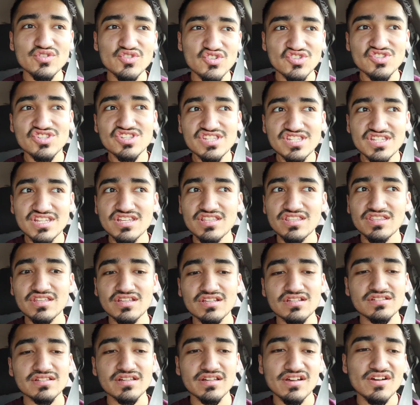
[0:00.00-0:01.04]
just see
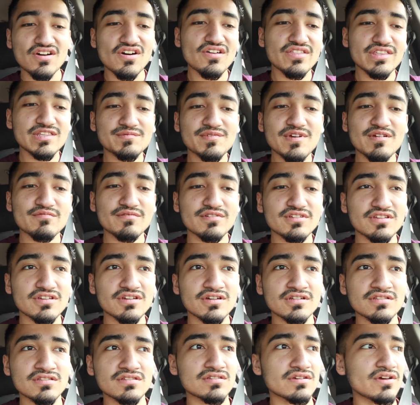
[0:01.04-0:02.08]
things like, oh, this might be
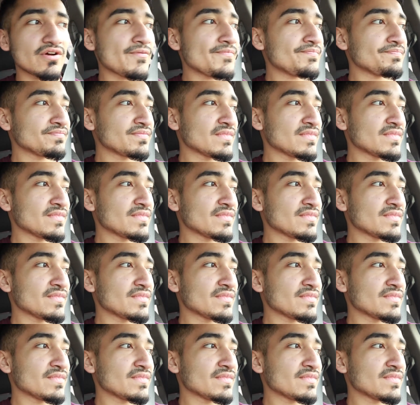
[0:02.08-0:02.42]
good. So